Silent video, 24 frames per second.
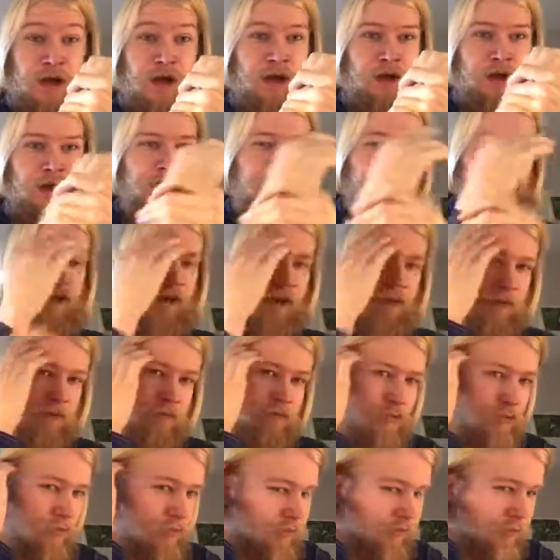I
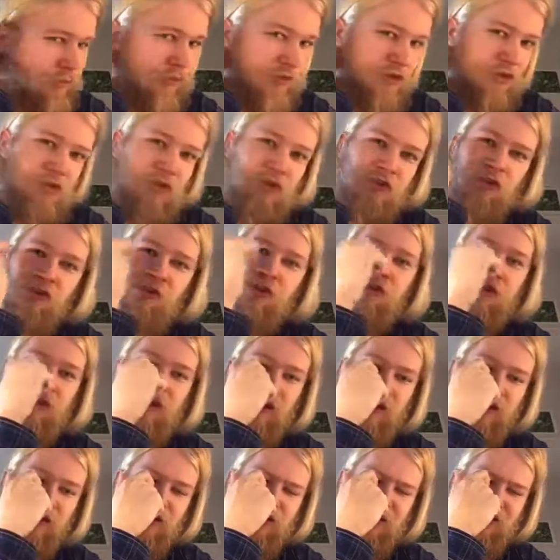am
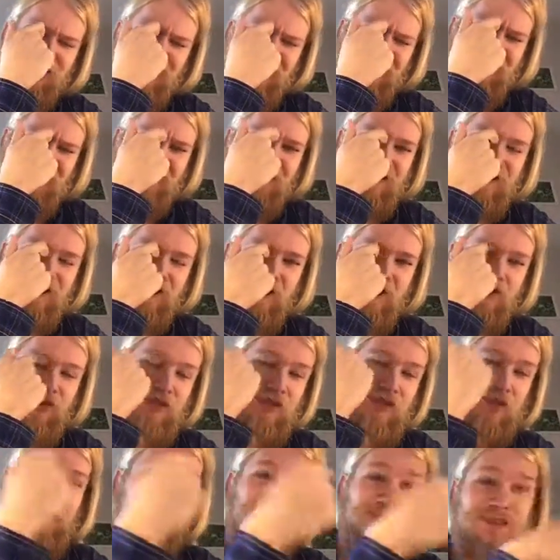snarling like
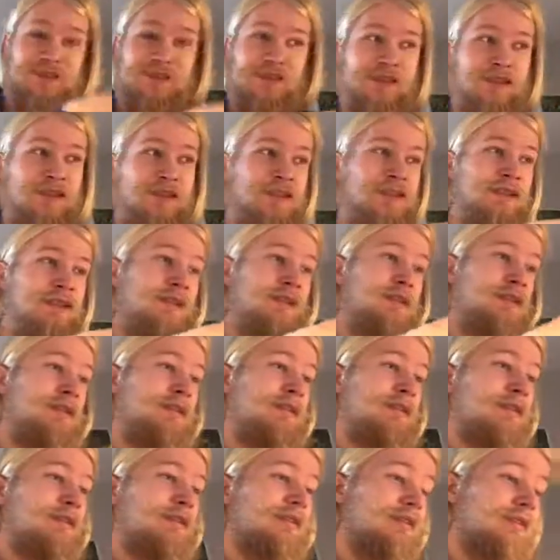crazy.
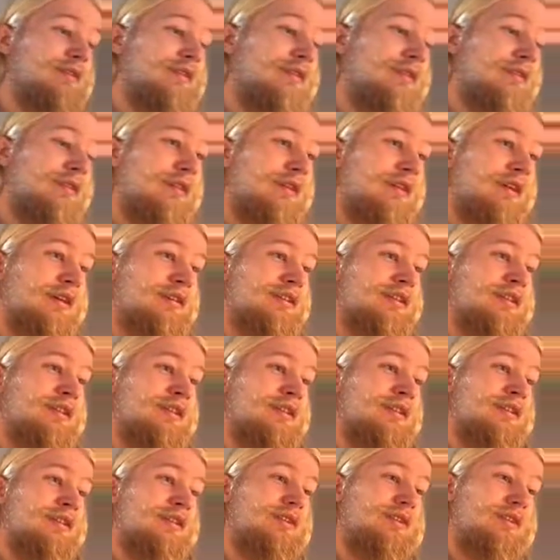Let's get
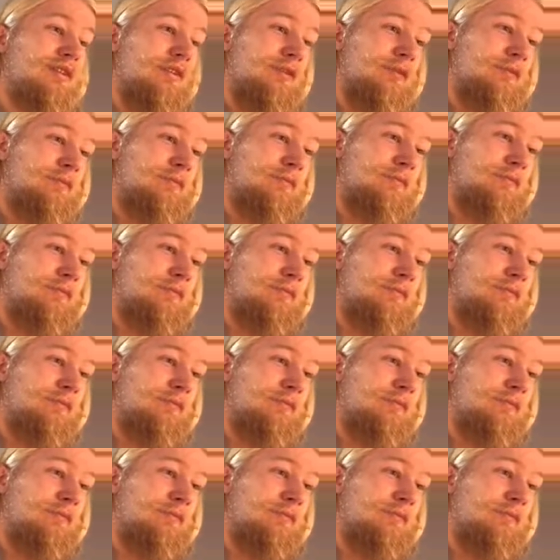another.